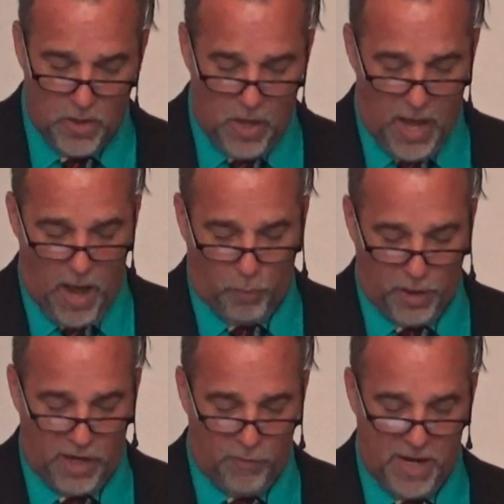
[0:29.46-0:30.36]
we're
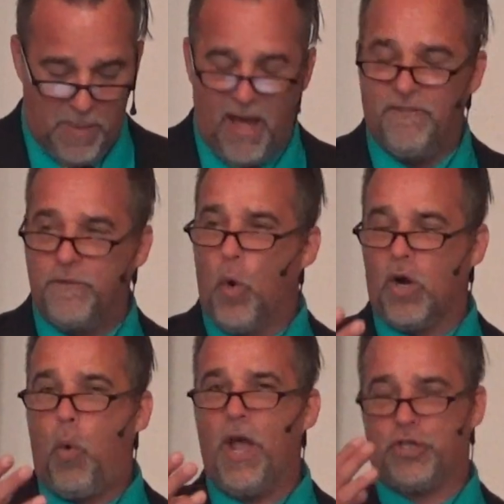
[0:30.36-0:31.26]
going to read about
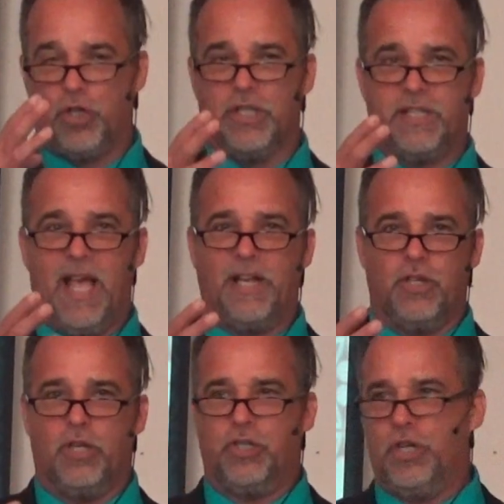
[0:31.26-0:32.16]
4 questions
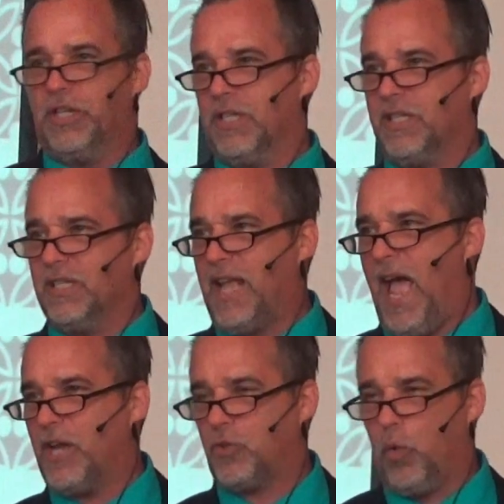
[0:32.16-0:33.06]
that Jesus has
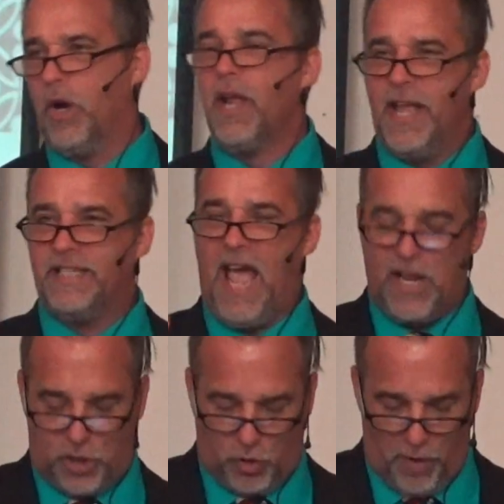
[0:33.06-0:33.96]
asked, or He's
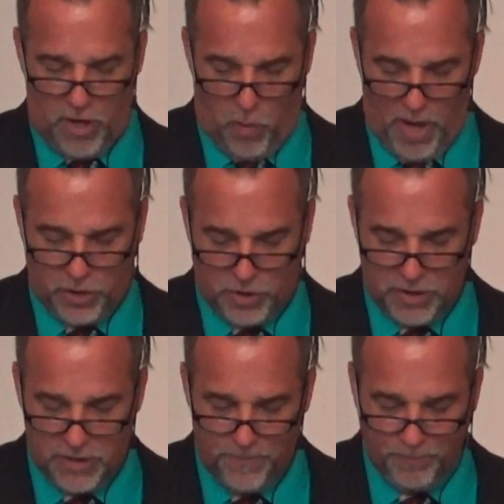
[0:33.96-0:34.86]
asked 3
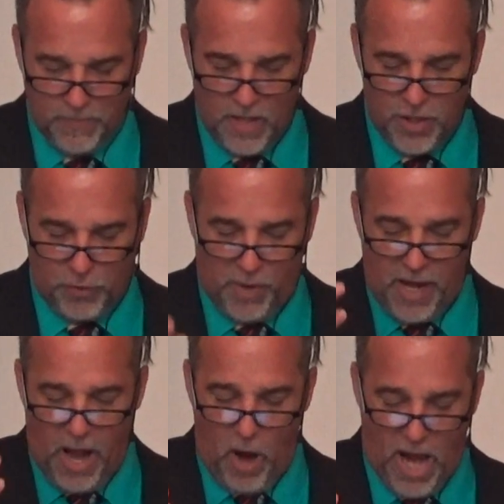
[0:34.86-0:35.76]
questions.
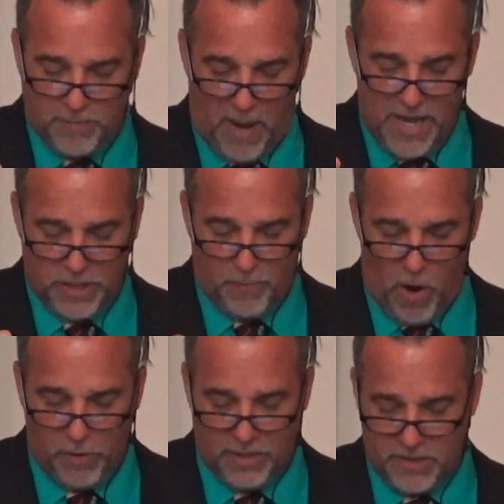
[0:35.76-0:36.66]
3 are asked by His
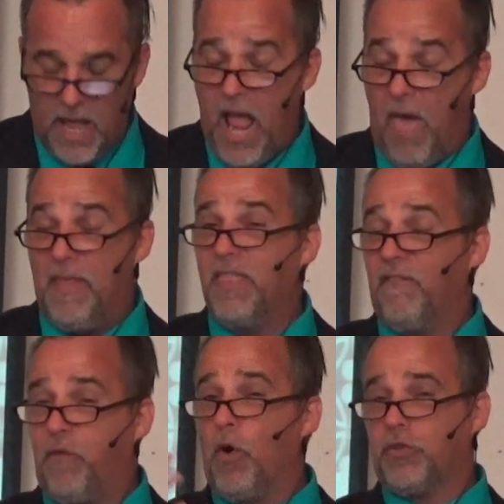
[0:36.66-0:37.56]
opponents, and then
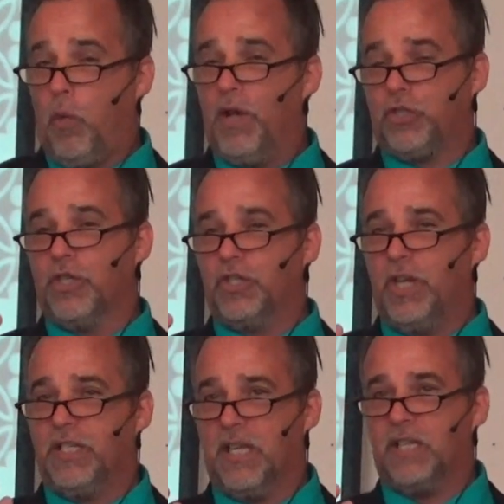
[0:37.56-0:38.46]
the 4th question,
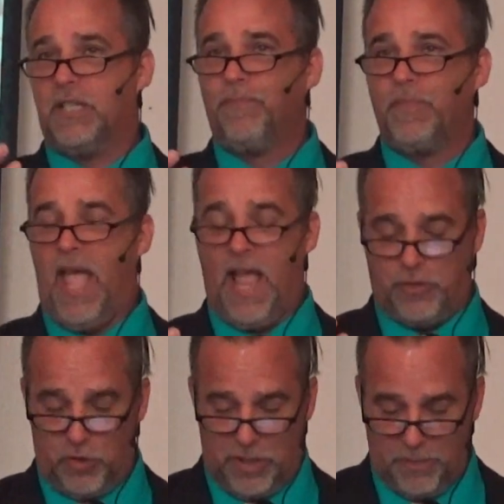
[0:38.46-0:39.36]
Jesus
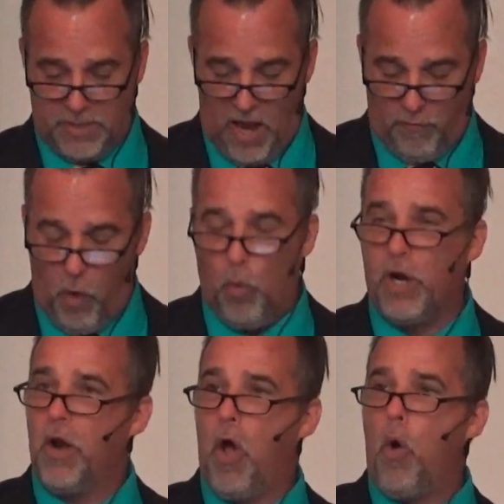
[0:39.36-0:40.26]
answers Himself. Well, we're
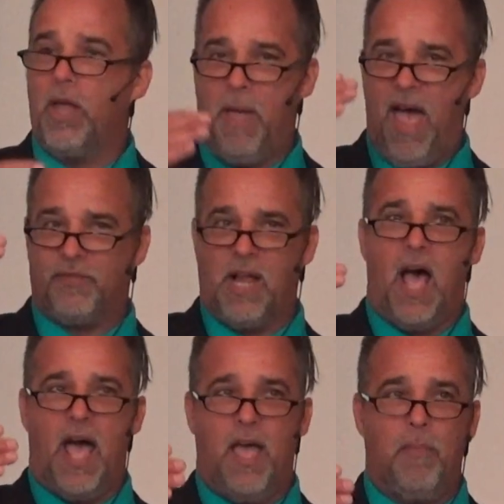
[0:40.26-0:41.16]
going to only have
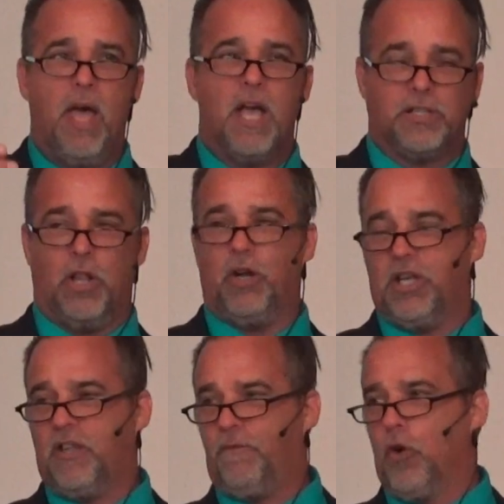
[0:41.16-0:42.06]
time to look
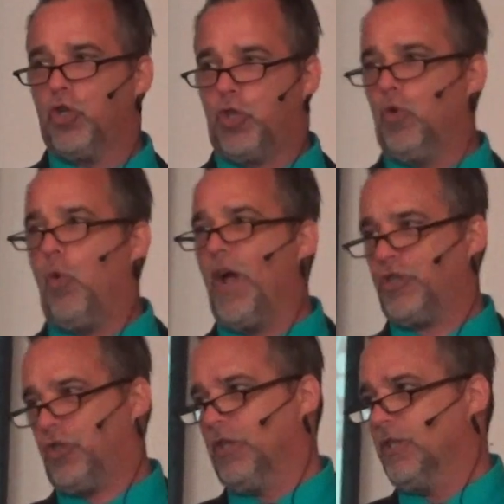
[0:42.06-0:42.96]
at the first 2
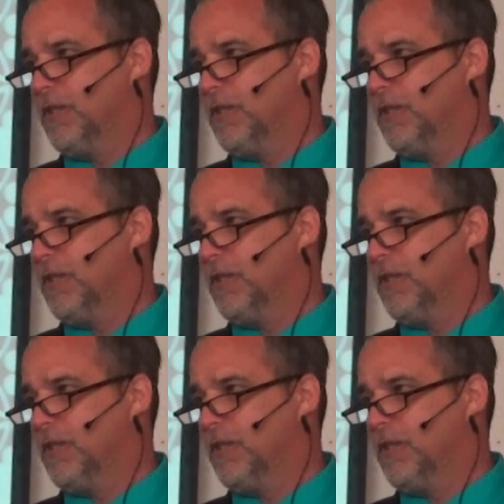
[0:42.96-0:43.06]
questions.